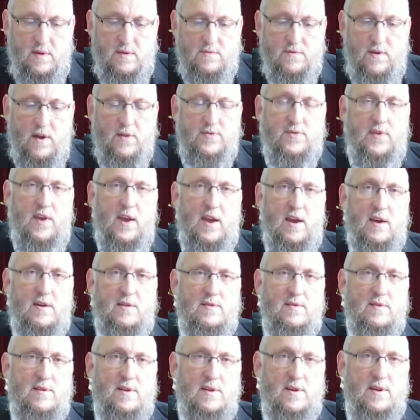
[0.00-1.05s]

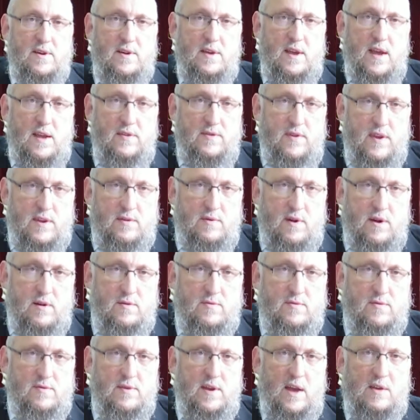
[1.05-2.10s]
Voltaire and
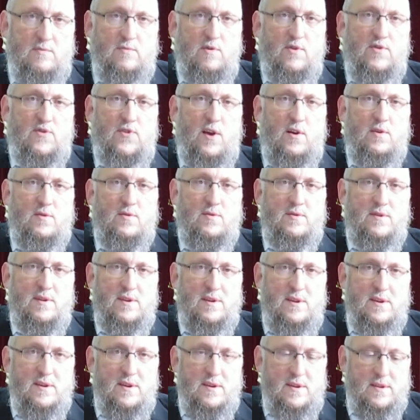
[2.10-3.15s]
Diderot and Rousseau,
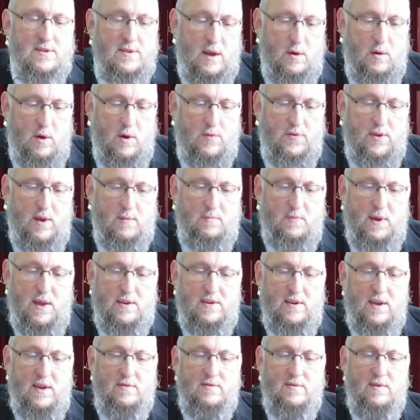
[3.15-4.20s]
they were of the
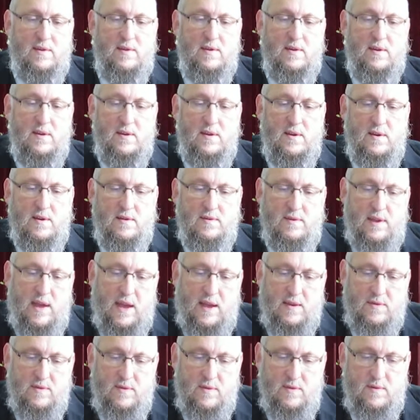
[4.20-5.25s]
opinion
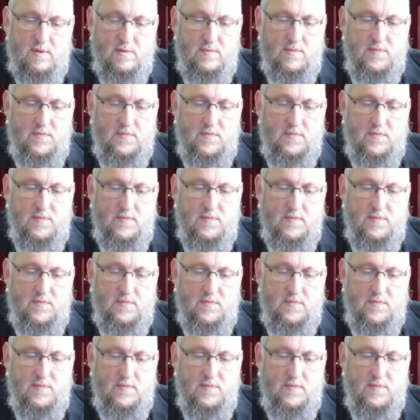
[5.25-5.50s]
that